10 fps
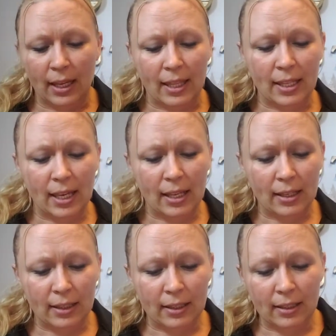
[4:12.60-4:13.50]

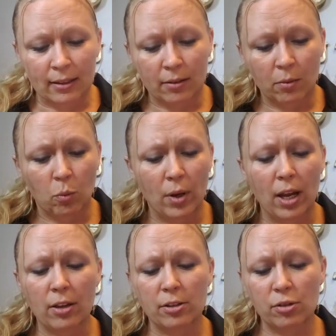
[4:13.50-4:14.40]
then
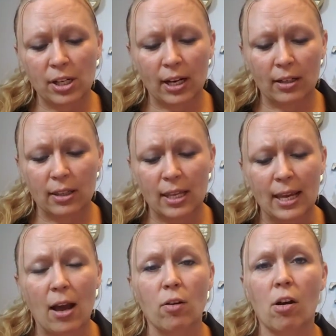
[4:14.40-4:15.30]
we also checked
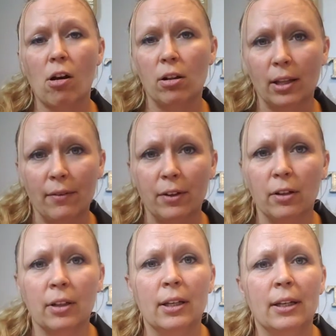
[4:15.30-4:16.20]
the alcohol
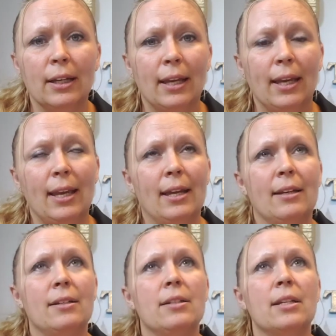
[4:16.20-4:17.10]
level,
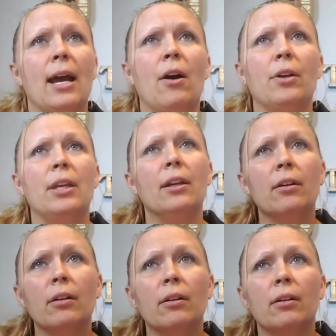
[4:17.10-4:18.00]
and out
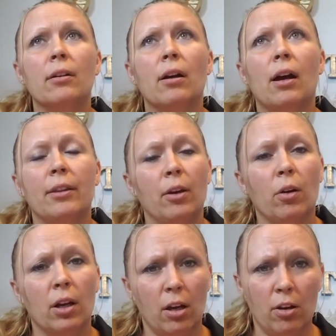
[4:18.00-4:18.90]
here on the
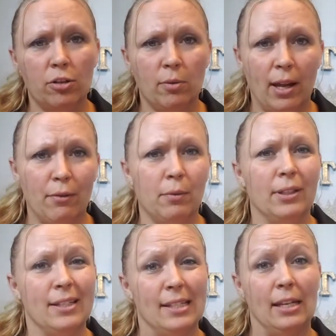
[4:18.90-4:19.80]
Oregon coast we haven't
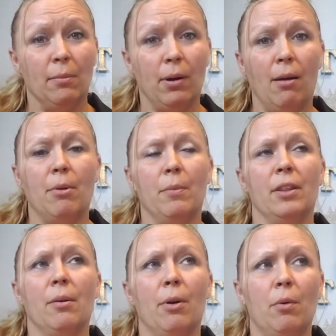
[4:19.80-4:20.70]
really seen a problem
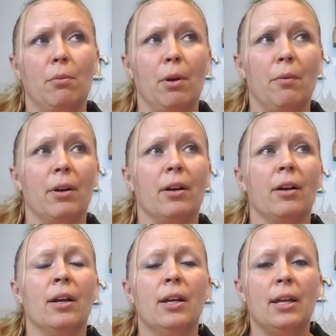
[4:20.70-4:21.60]
with it, but when we
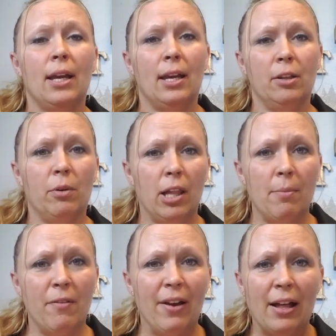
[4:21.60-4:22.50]
were in the
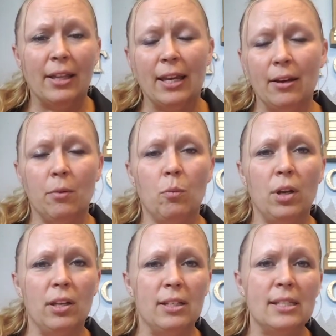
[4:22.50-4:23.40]
Willamette Valley
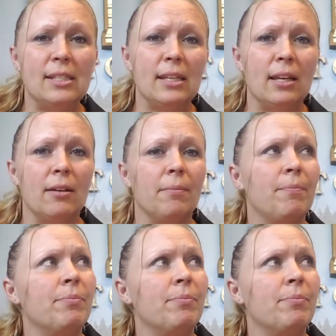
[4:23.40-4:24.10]
we did see,